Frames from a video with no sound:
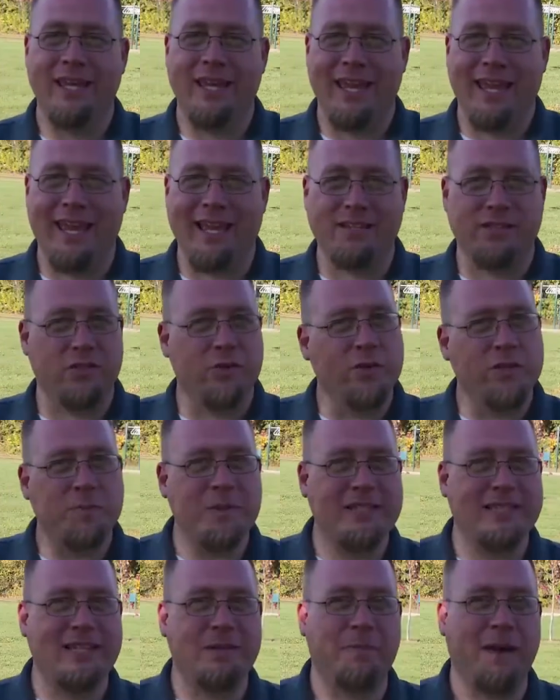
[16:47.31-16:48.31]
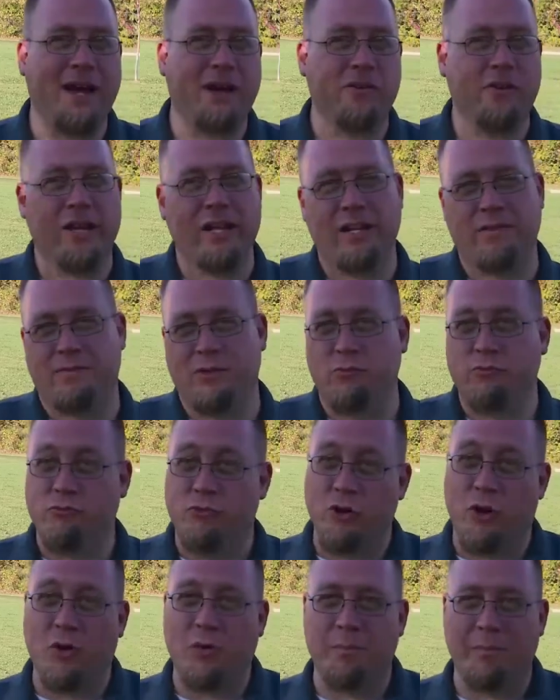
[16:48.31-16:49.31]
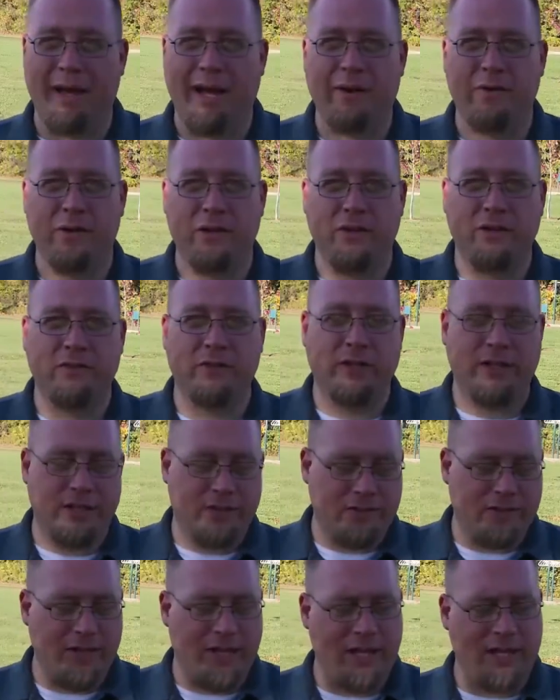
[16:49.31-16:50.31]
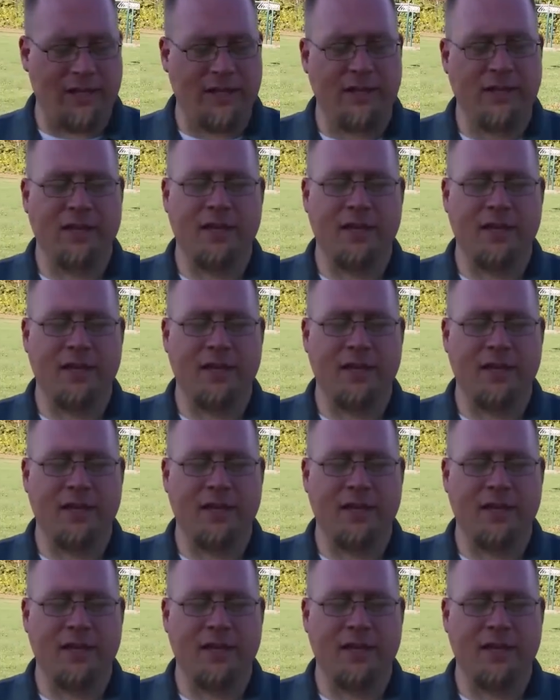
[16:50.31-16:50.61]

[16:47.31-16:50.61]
It has USB-C power in if you don't power it over Ethernet,